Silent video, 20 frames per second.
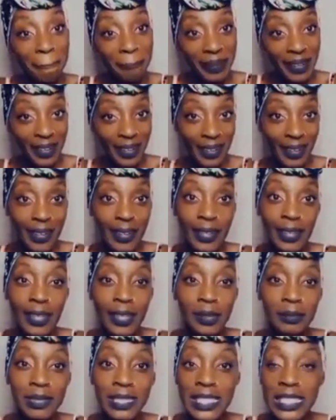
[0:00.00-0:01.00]
But
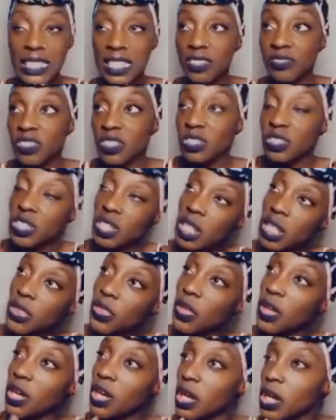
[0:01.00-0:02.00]
let me see if there's
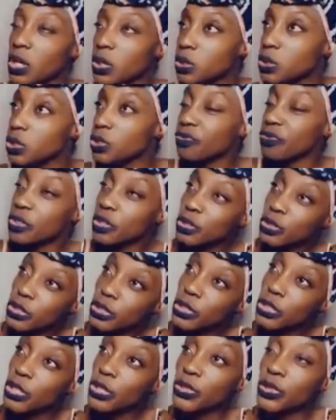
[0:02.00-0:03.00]
anything else, if there's
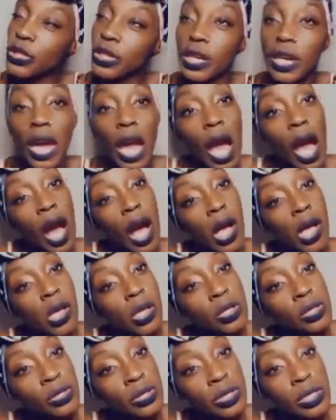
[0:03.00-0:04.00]
anything
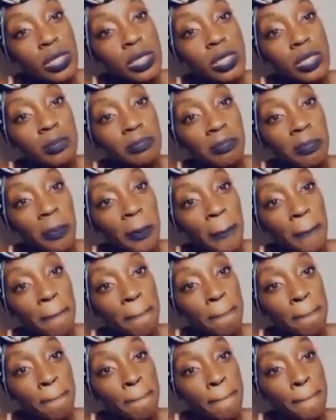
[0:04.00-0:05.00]
else.
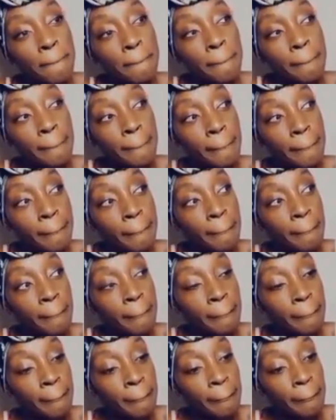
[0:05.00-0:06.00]

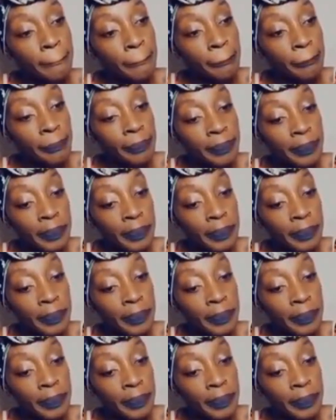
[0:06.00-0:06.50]
Mm.